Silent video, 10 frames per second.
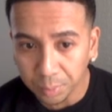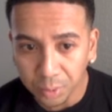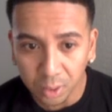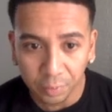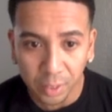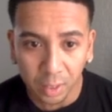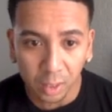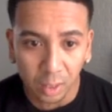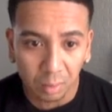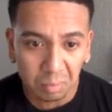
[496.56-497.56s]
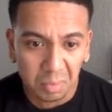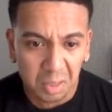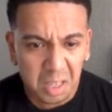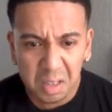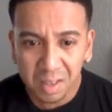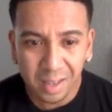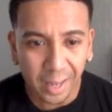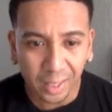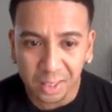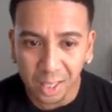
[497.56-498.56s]
stuff here.
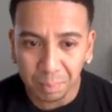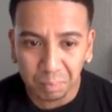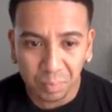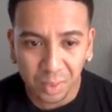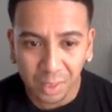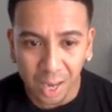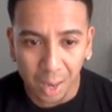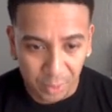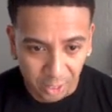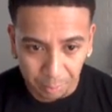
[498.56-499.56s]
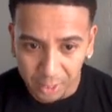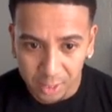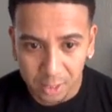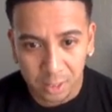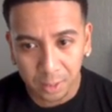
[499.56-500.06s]
Next step, copy and paste.